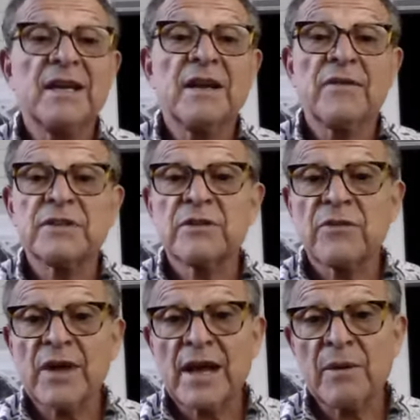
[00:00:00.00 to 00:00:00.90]
If it's a
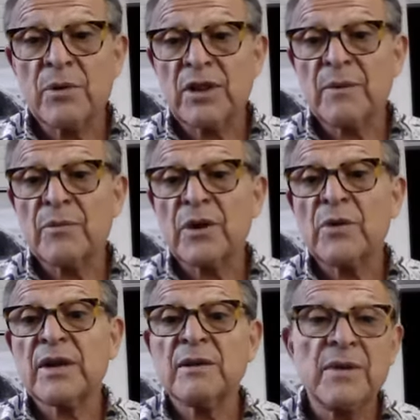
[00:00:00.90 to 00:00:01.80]
viable embryo,
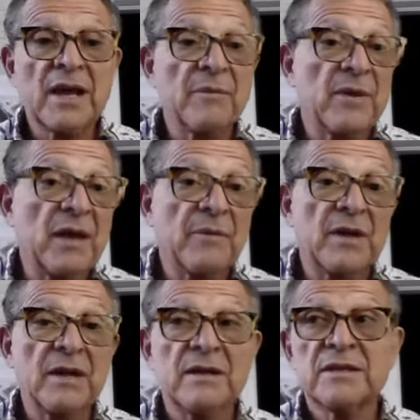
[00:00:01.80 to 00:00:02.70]
it can make a
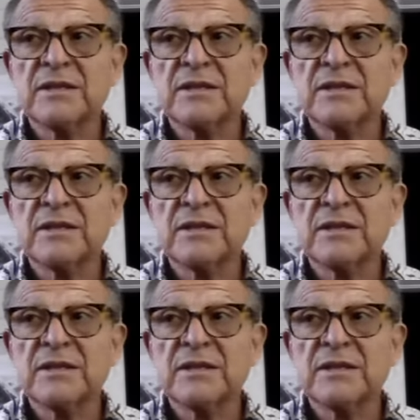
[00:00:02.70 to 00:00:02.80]
baby.